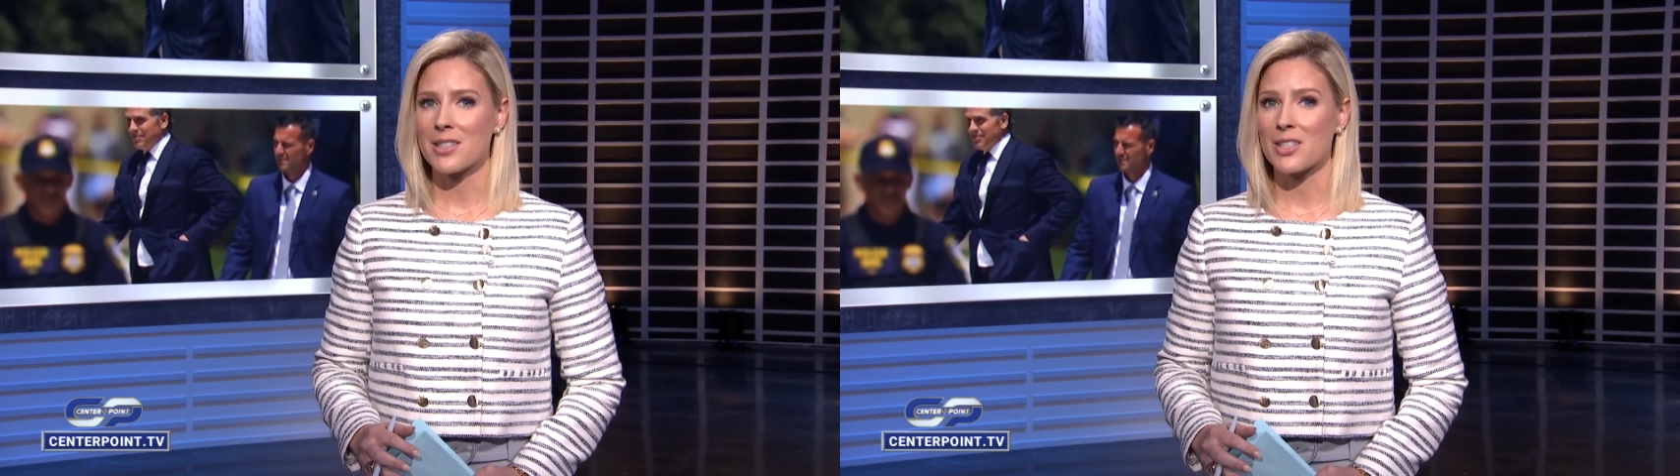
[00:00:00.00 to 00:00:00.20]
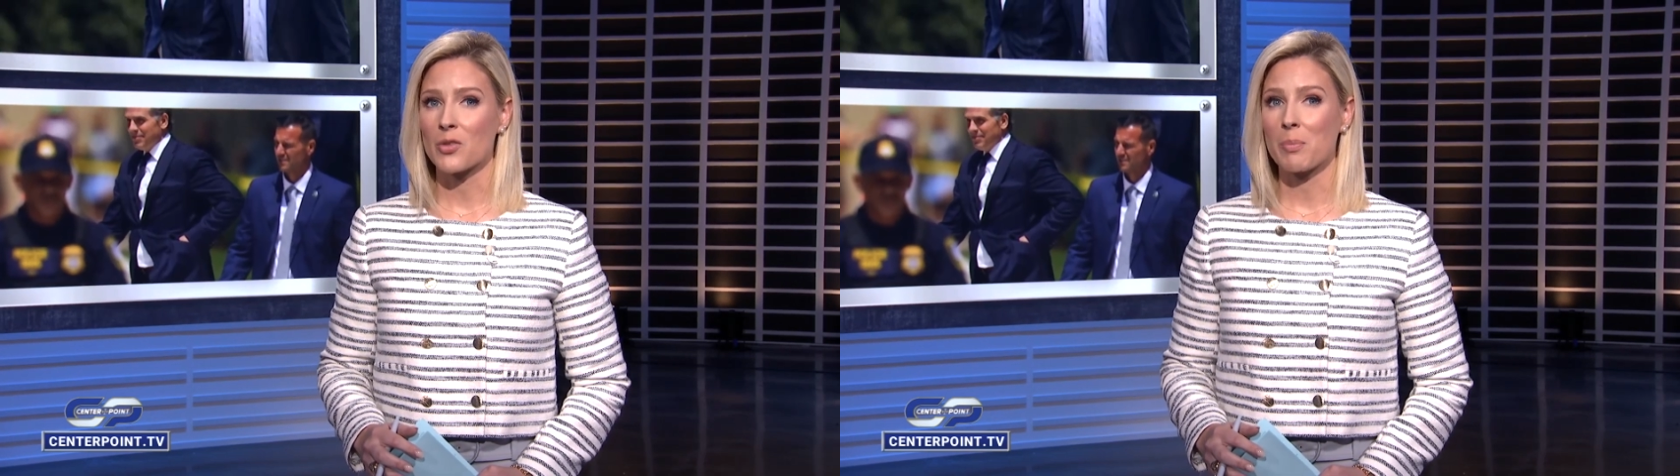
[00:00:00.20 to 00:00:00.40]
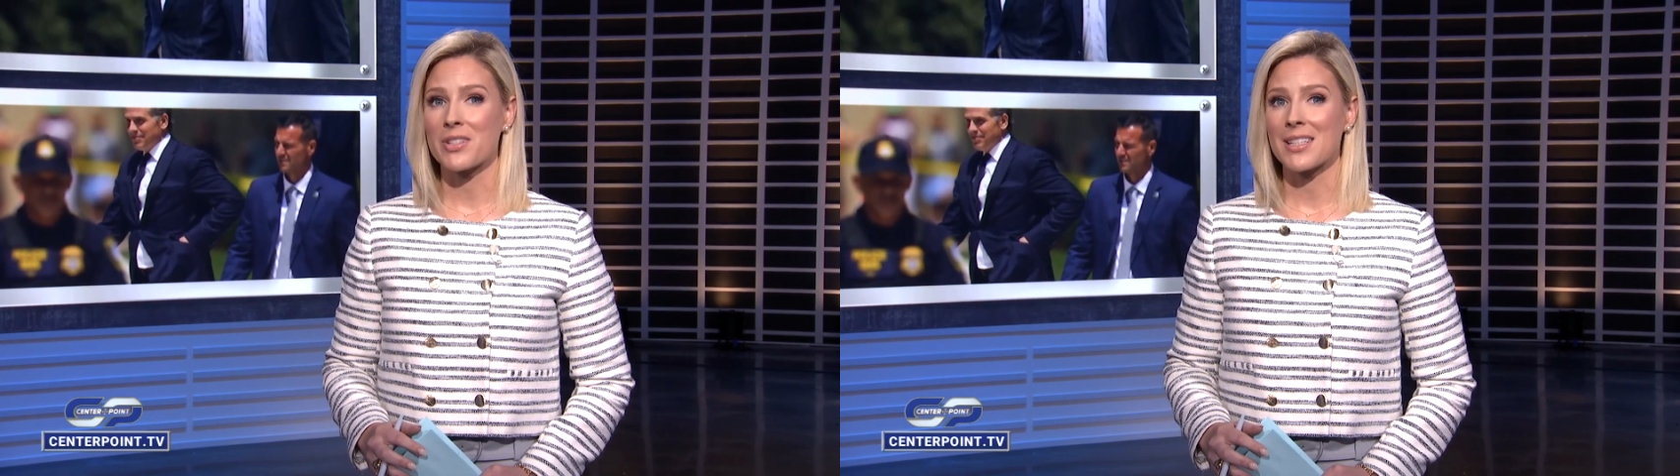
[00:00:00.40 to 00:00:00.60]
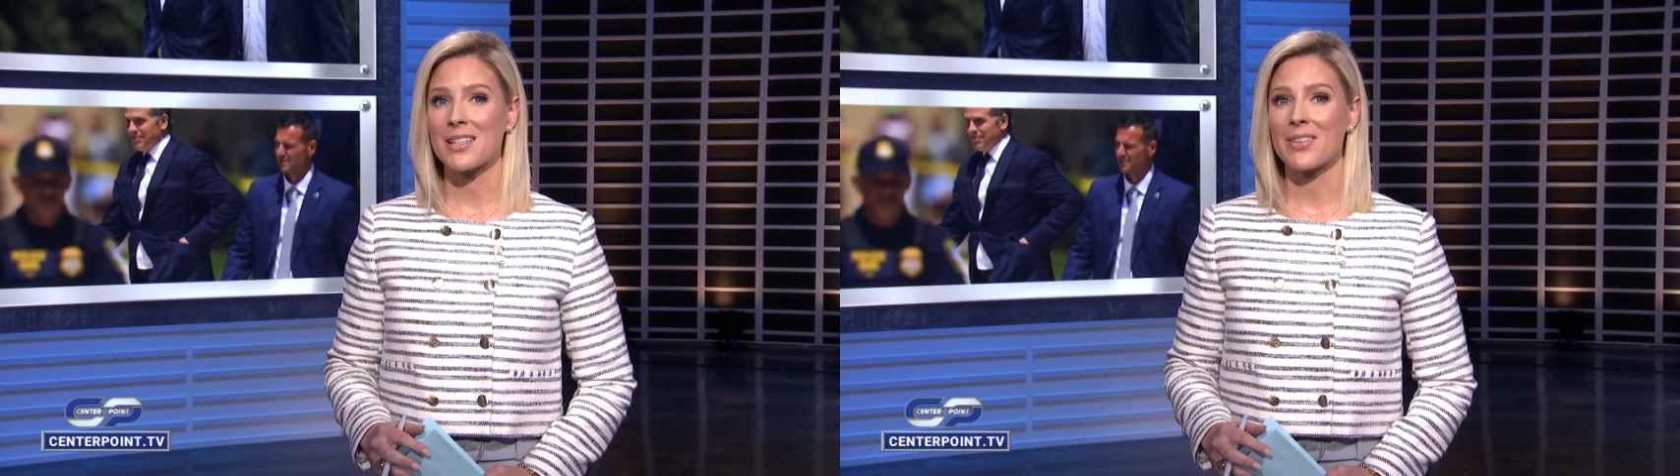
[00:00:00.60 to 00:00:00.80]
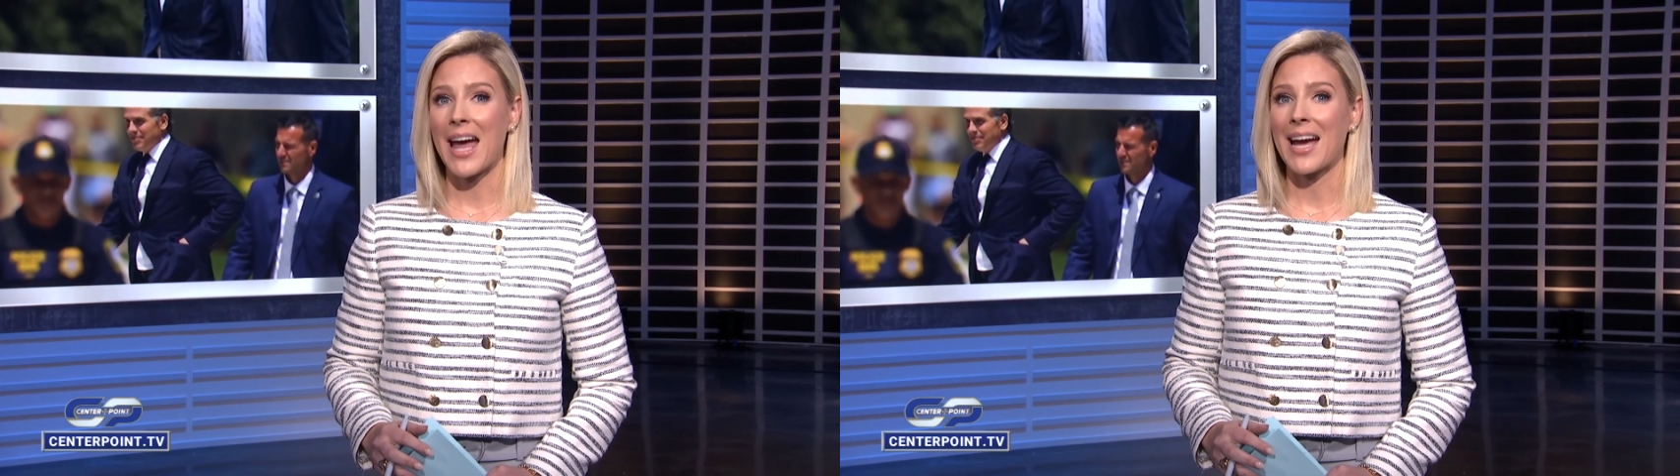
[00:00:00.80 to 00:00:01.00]
is
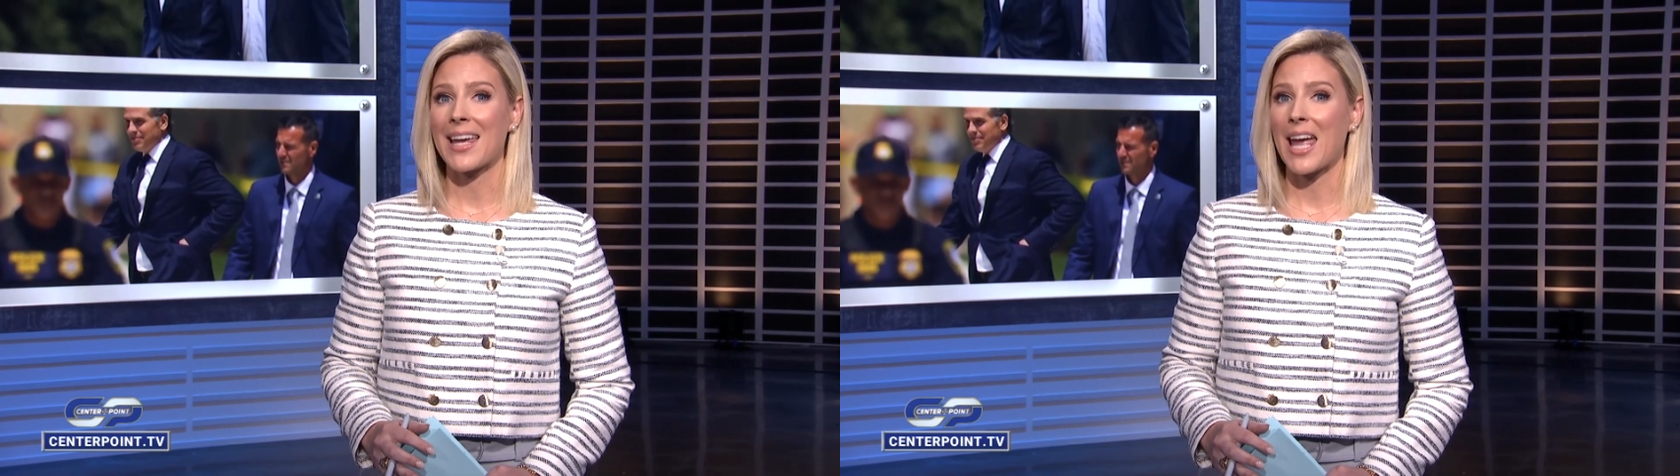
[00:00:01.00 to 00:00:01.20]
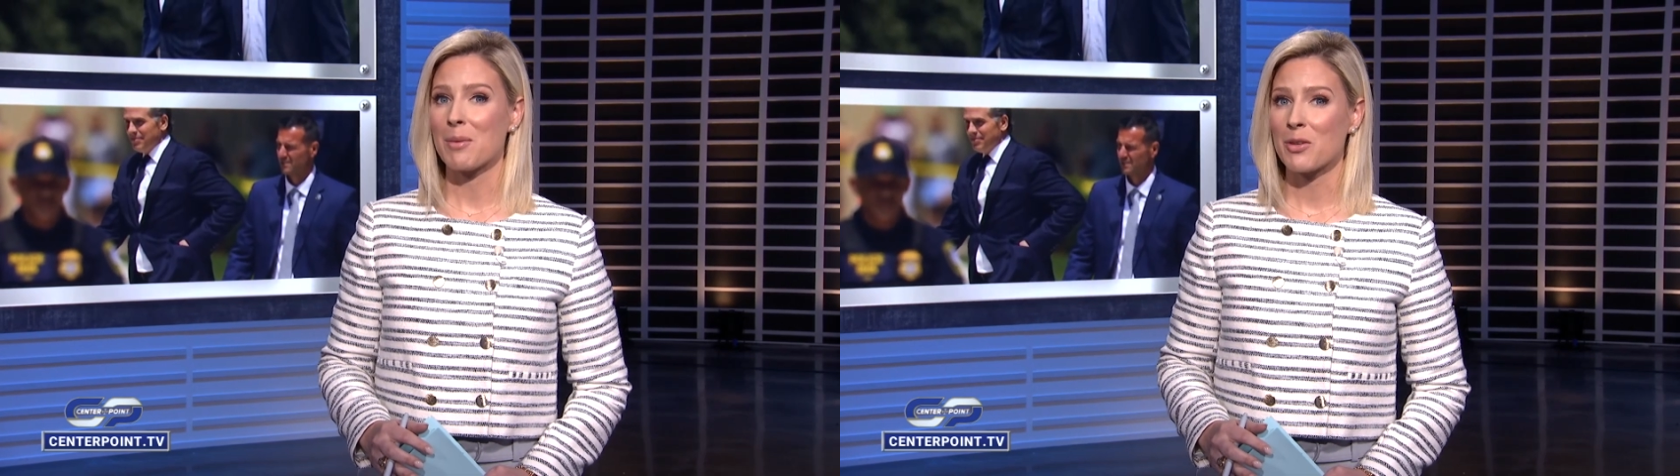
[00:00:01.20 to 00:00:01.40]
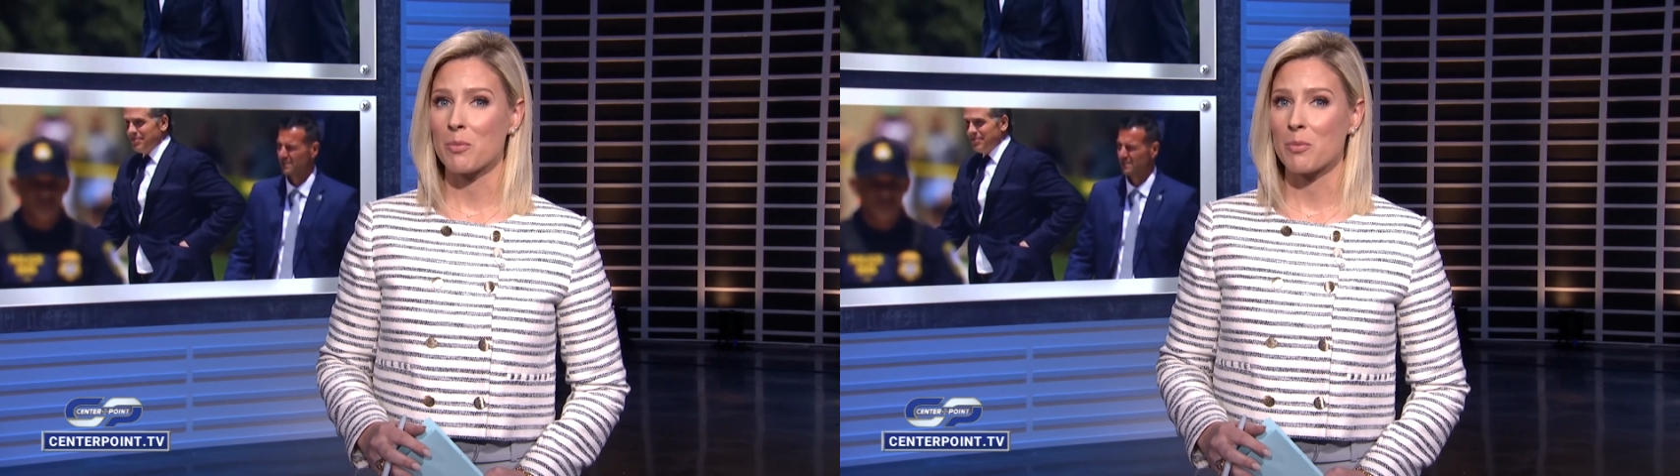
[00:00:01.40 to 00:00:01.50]
Representative Cammack,